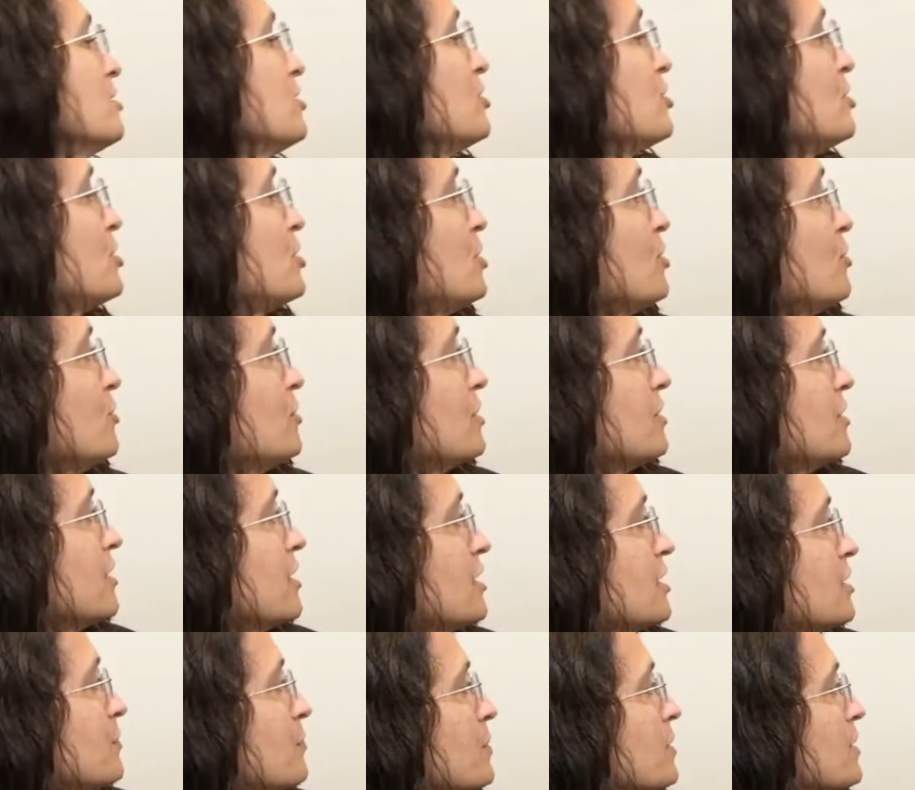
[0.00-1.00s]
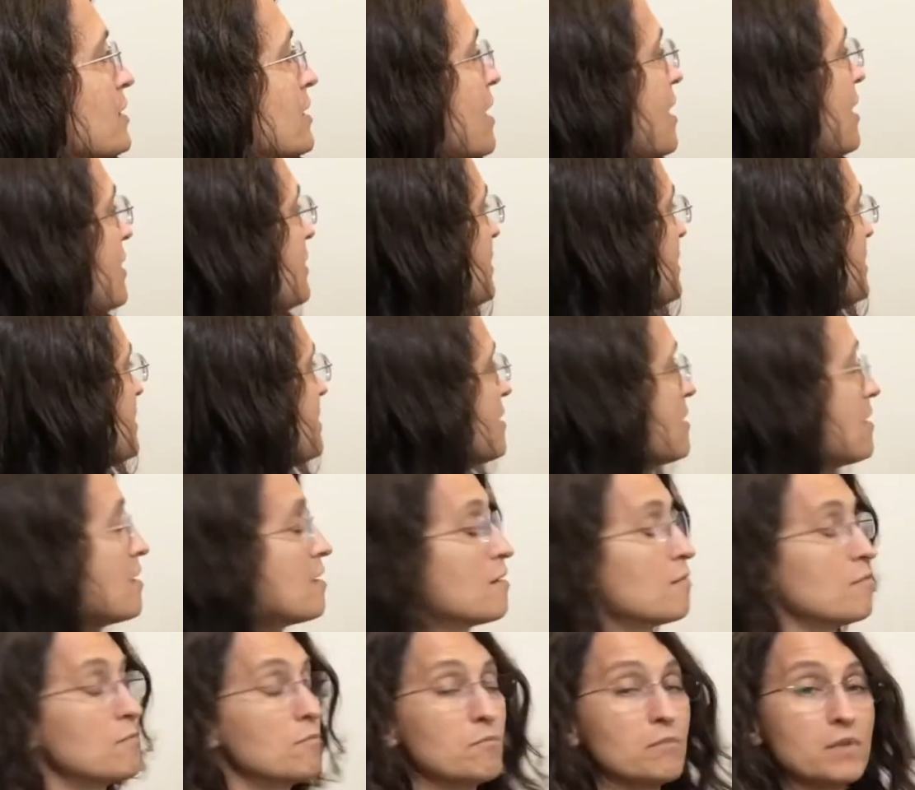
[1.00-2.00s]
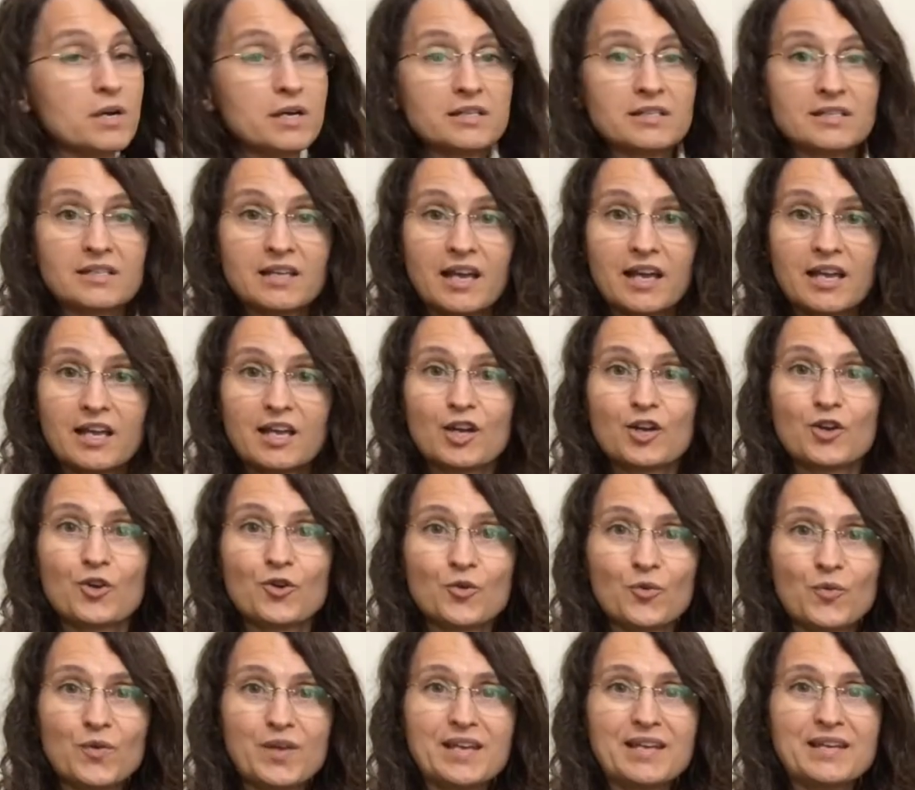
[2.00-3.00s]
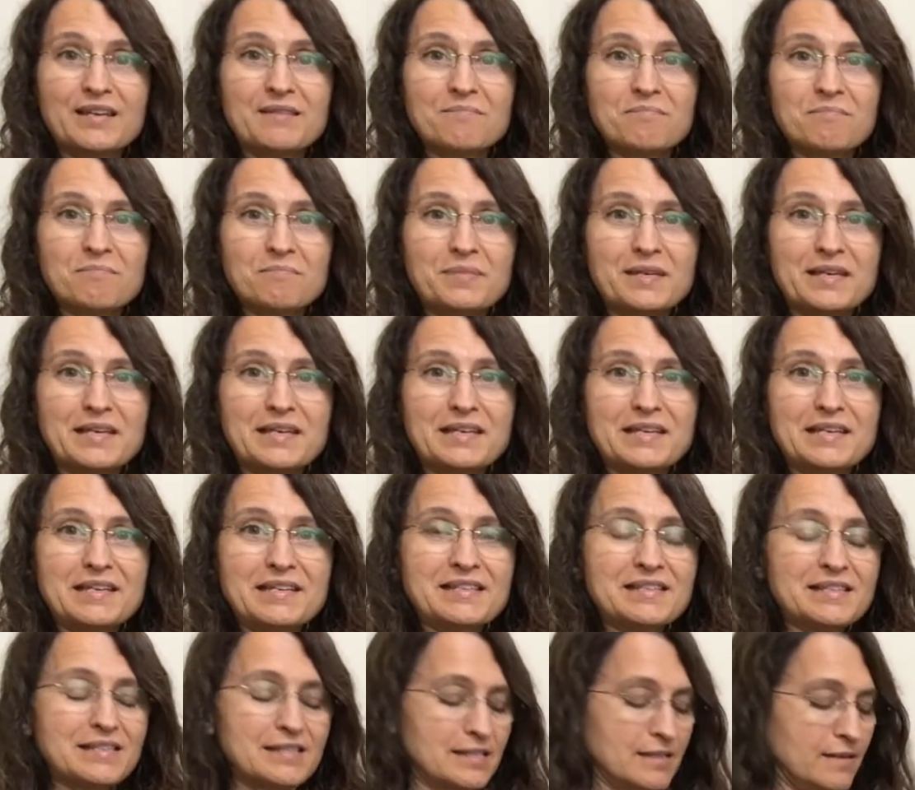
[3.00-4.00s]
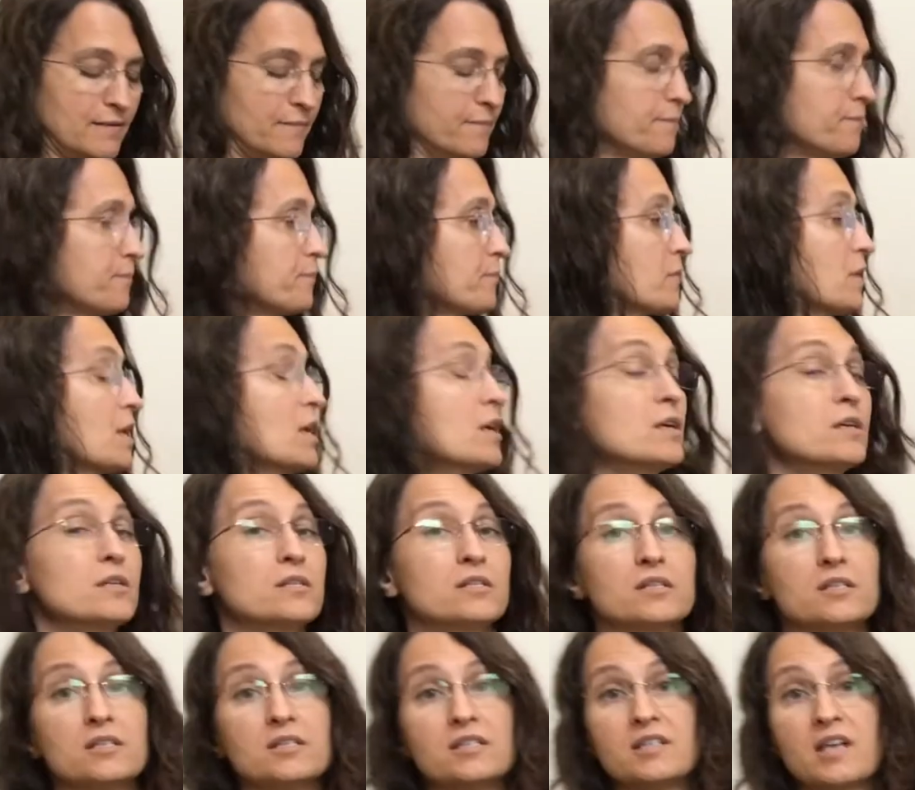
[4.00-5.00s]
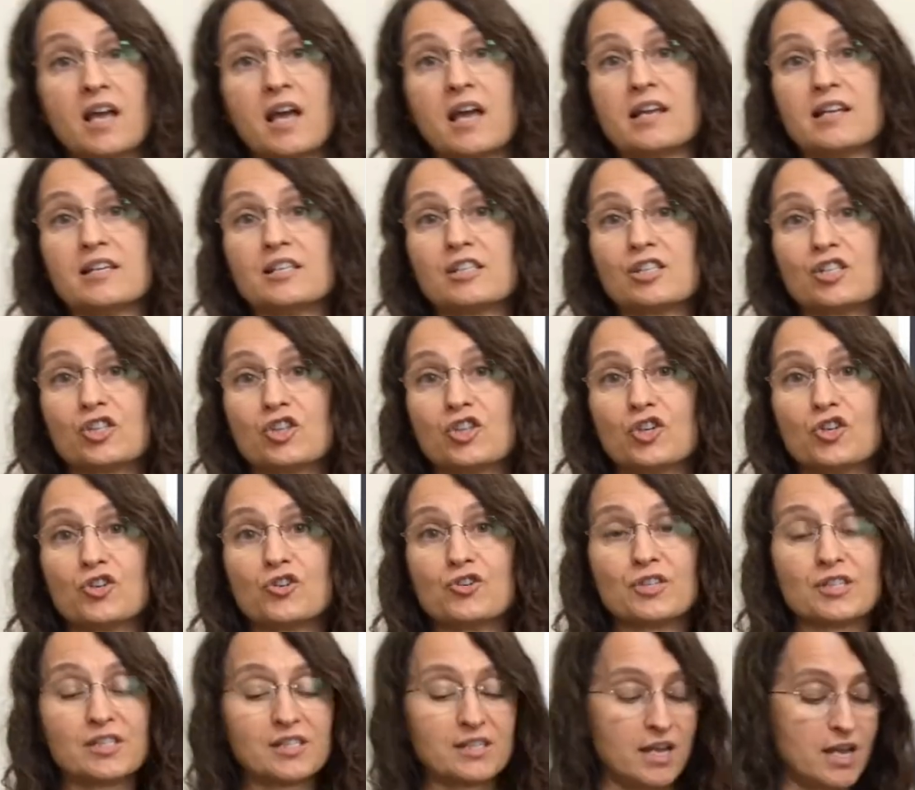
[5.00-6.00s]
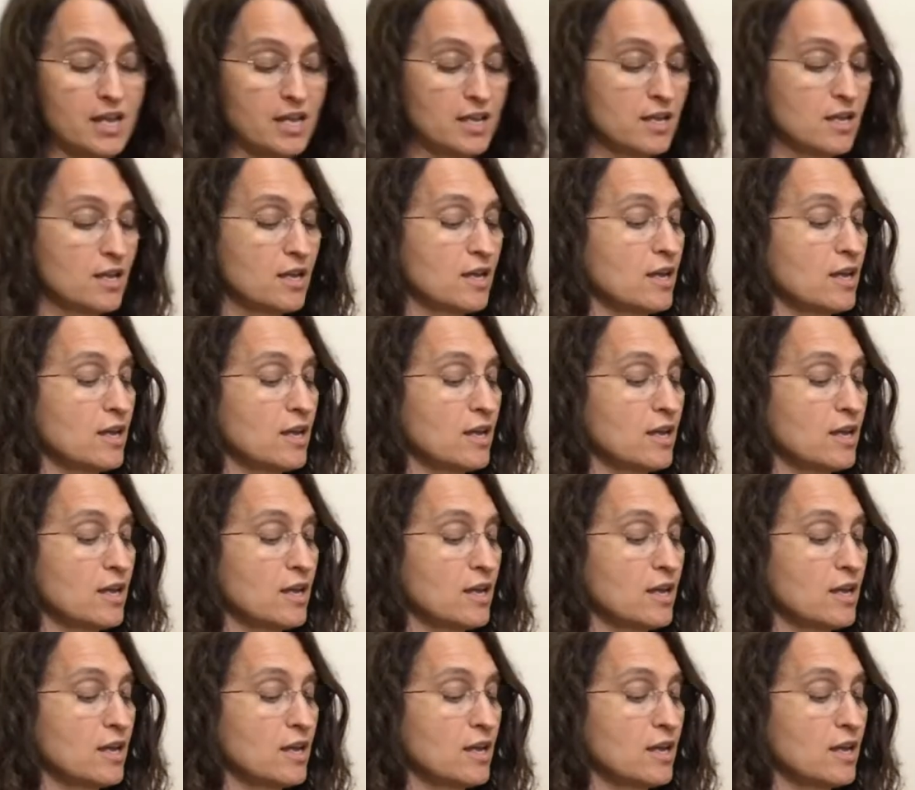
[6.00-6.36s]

Tuesday, spaghetti. Monday, green beans. Today is Thursday.